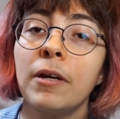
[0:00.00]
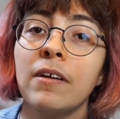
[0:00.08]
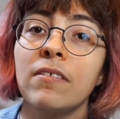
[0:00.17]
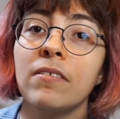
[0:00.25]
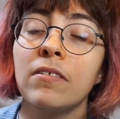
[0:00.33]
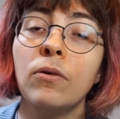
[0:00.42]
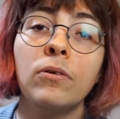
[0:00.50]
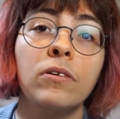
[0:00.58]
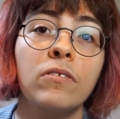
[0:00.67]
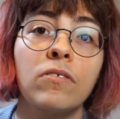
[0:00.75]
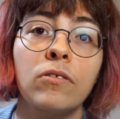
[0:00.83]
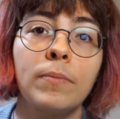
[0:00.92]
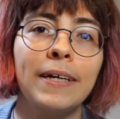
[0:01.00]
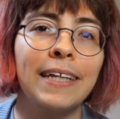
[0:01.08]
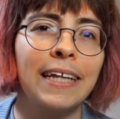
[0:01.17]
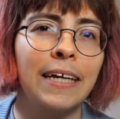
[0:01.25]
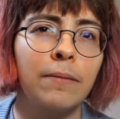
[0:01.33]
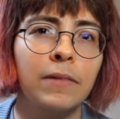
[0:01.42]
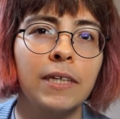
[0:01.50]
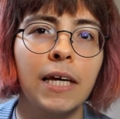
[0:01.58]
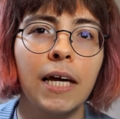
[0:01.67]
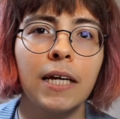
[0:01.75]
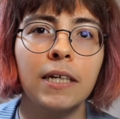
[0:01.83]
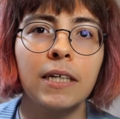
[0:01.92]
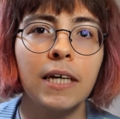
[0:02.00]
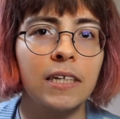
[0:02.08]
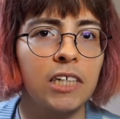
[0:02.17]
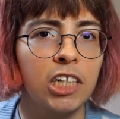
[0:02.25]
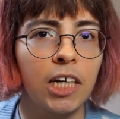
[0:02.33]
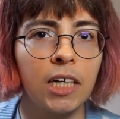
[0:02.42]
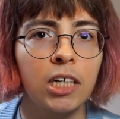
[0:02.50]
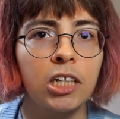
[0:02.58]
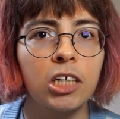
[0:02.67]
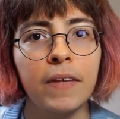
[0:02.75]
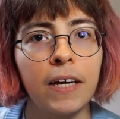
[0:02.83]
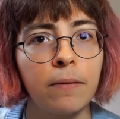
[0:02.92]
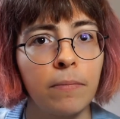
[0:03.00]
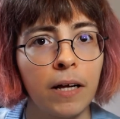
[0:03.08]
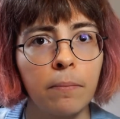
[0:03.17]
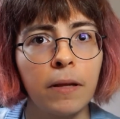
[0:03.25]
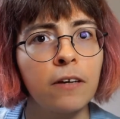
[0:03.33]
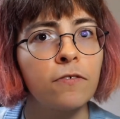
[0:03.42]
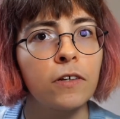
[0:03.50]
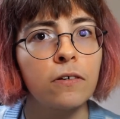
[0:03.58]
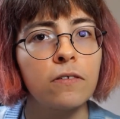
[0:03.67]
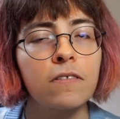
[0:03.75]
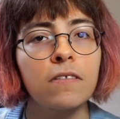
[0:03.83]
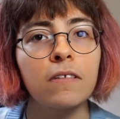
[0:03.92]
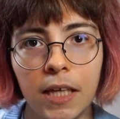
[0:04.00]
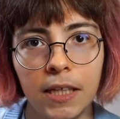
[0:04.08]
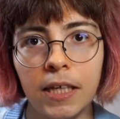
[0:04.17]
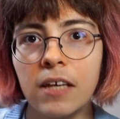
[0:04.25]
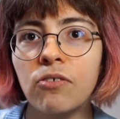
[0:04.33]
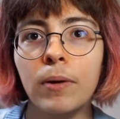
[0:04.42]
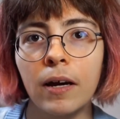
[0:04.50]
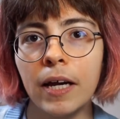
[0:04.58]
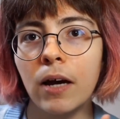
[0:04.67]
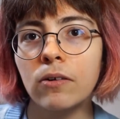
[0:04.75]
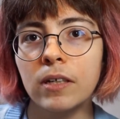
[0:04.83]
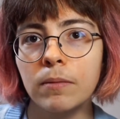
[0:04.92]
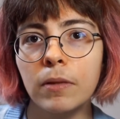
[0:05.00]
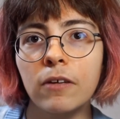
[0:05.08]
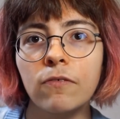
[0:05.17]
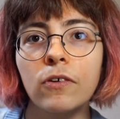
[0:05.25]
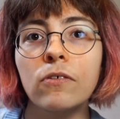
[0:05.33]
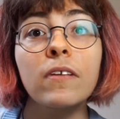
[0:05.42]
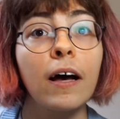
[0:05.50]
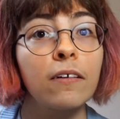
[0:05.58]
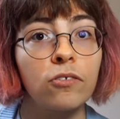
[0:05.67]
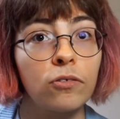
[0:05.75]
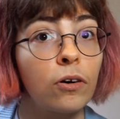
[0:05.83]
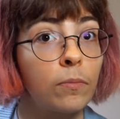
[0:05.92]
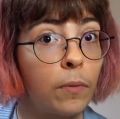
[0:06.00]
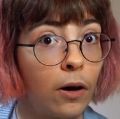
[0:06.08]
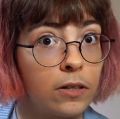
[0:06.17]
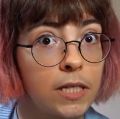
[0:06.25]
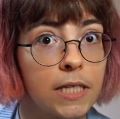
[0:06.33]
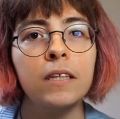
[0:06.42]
as tokens to be claimed and exchanged in male blood feuds. Yes, we are counting blood feuds as strong bonds.